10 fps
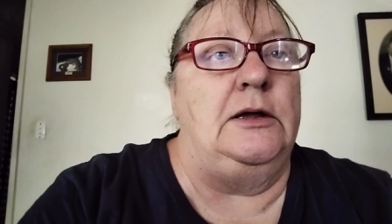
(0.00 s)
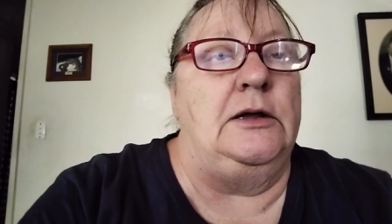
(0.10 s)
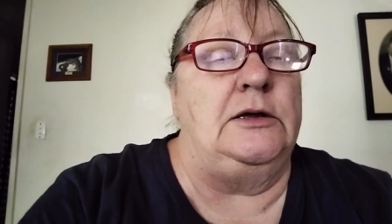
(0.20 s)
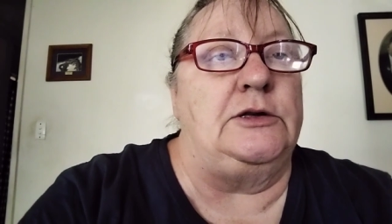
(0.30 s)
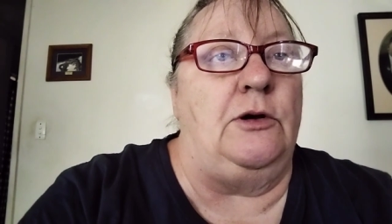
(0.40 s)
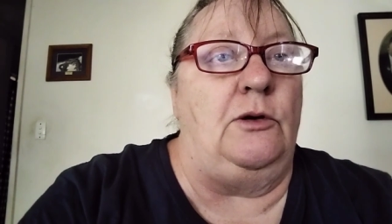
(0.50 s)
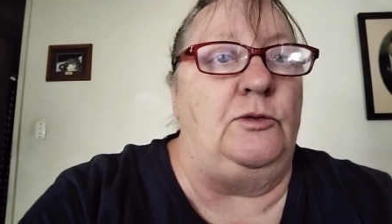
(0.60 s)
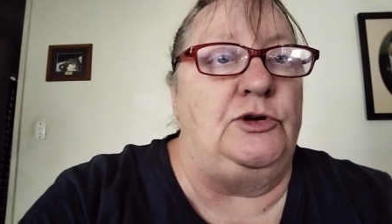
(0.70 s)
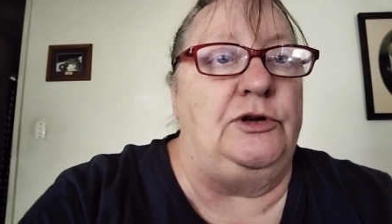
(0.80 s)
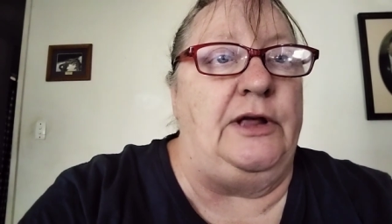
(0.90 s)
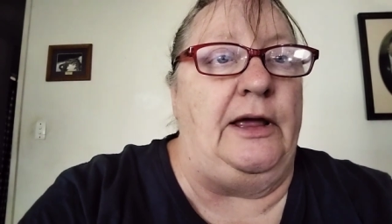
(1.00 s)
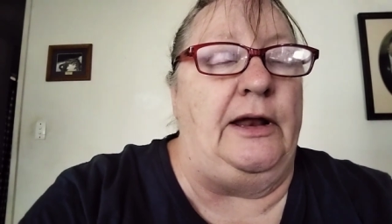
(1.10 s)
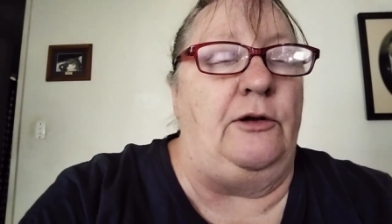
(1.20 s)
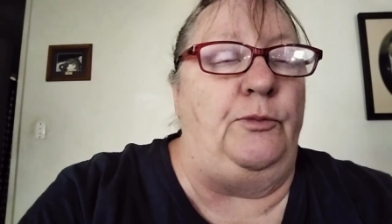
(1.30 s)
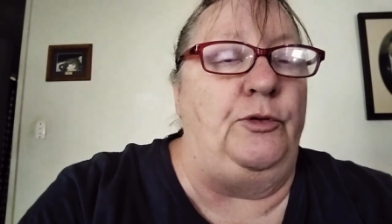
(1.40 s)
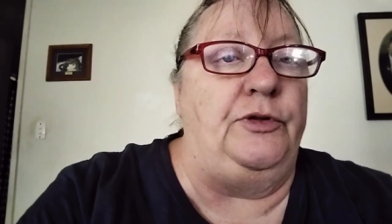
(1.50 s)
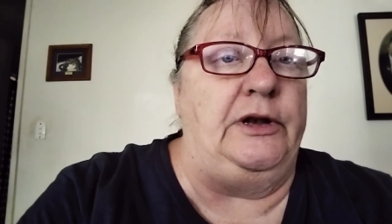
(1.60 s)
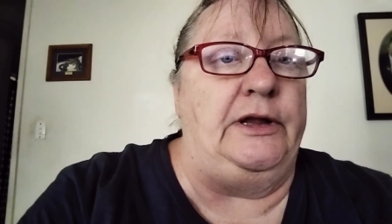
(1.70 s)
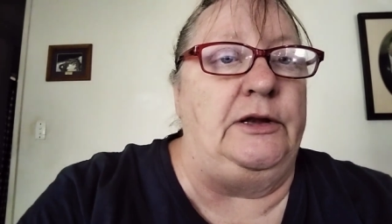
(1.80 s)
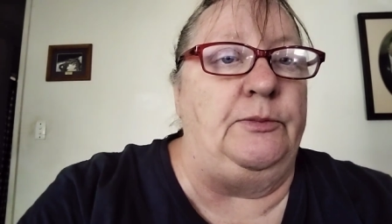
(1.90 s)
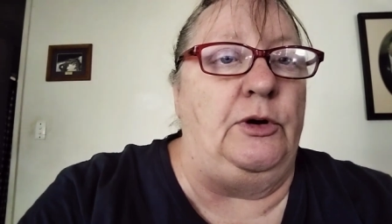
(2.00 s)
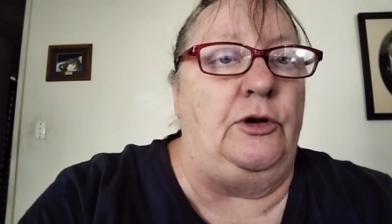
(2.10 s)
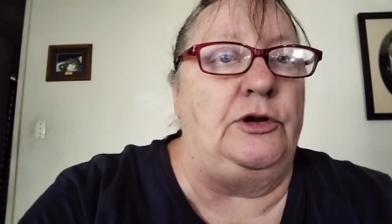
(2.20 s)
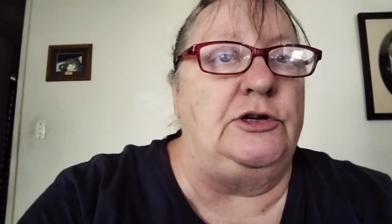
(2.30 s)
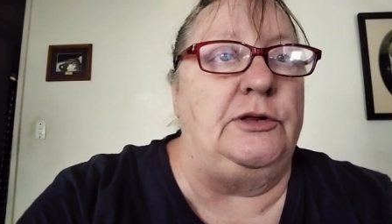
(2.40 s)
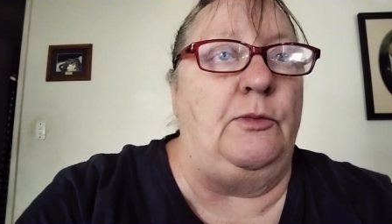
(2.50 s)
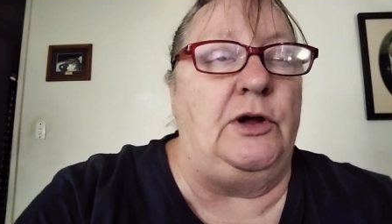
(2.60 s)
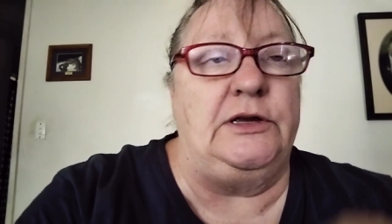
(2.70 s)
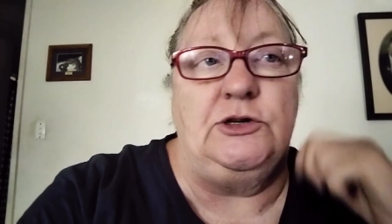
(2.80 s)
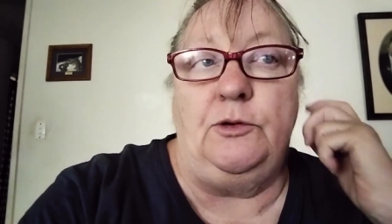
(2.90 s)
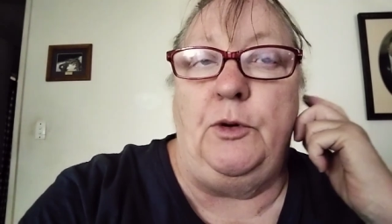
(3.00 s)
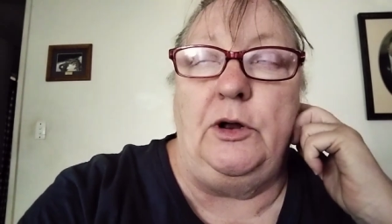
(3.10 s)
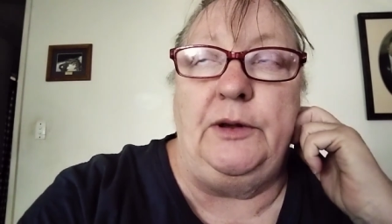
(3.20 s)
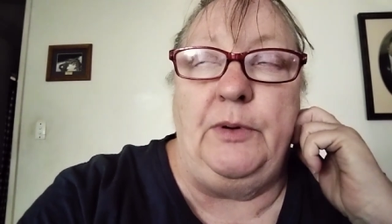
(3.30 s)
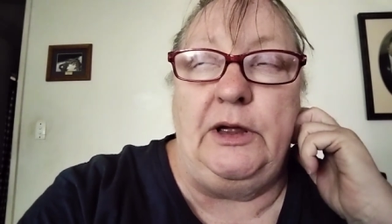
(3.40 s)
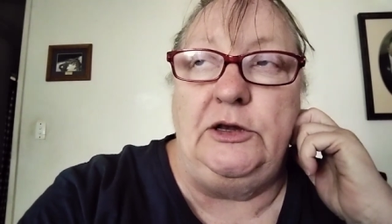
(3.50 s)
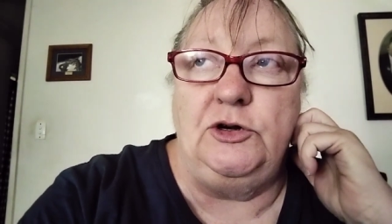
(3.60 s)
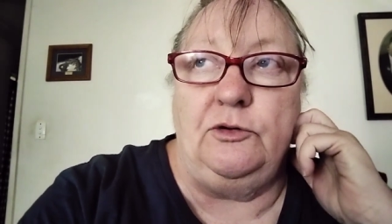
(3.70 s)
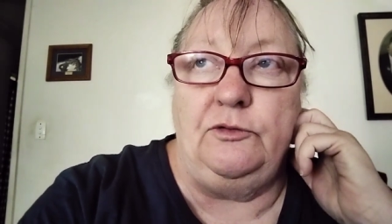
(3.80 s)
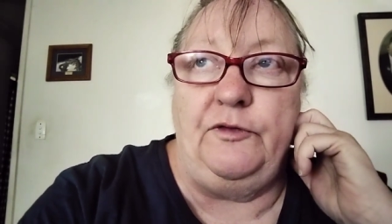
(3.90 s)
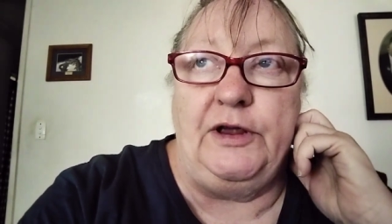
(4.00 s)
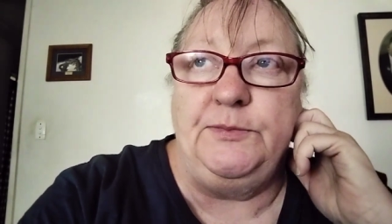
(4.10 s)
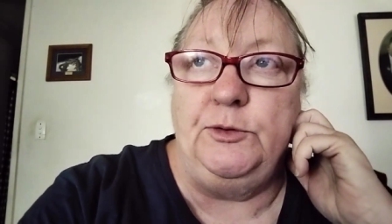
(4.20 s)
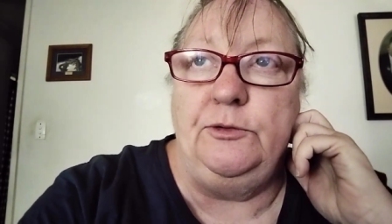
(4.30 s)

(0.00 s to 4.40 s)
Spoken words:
So I will do that, and I'll put the link below to my stockpiling page on Facebook.